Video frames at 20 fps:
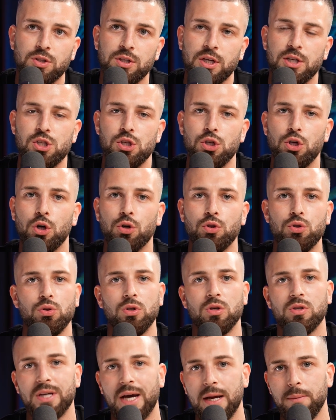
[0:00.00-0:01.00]
test, you go to the
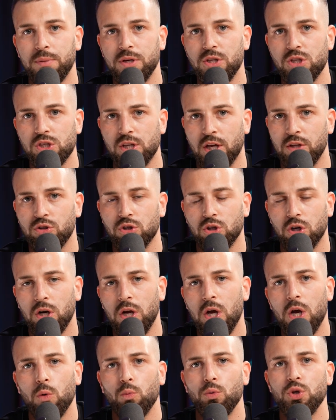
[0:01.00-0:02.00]
typing center,
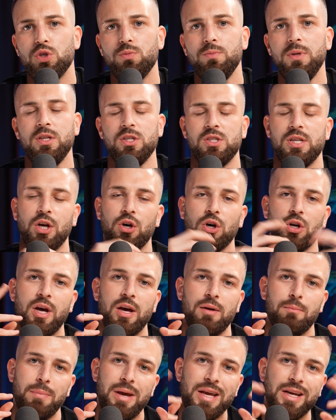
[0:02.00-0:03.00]
which means they're going to
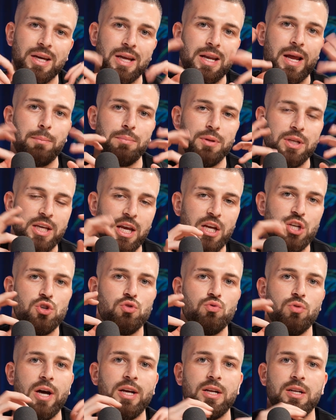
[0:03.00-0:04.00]
make an application,
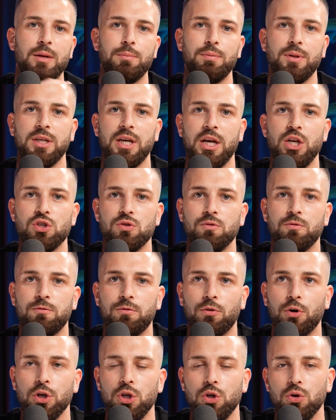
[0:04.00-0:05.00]
write an application
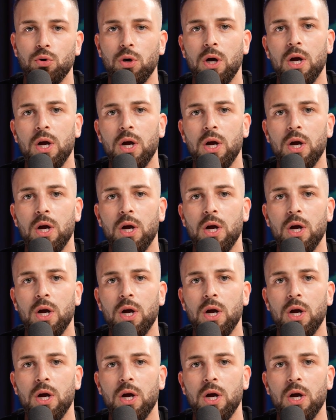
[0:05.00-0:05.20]
for you.